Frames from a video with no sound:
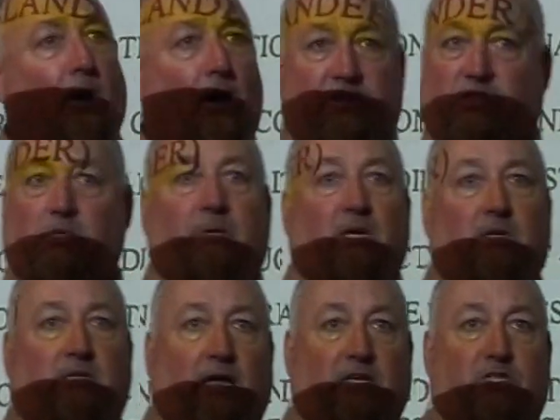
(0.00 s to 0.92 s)
also be
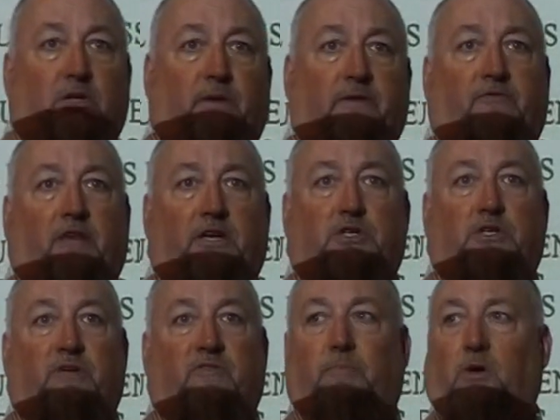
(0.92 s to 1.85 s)
intentional
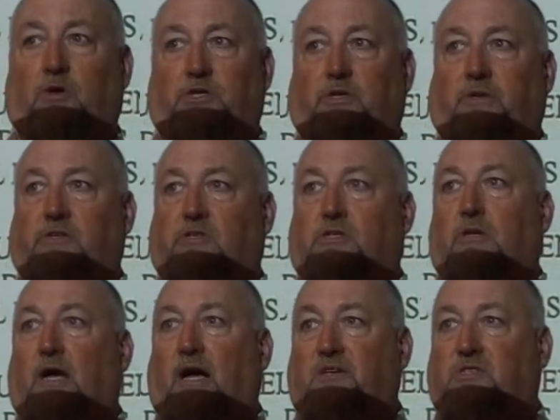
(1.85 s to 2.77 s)
infliction of emotional
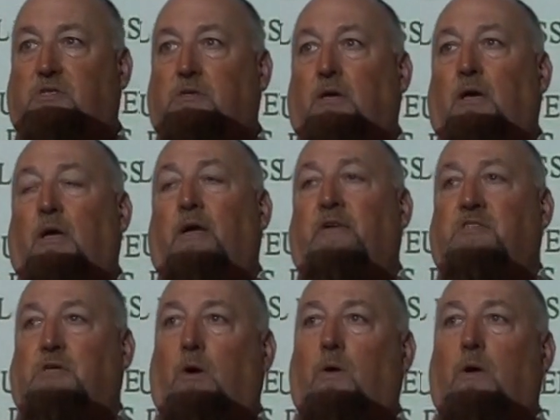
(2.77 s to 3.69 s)
distress.
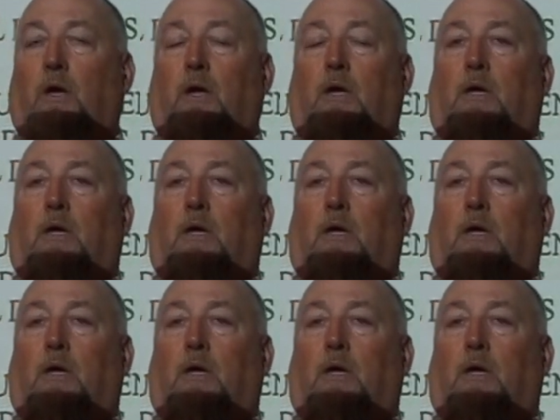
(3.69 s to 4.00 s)
So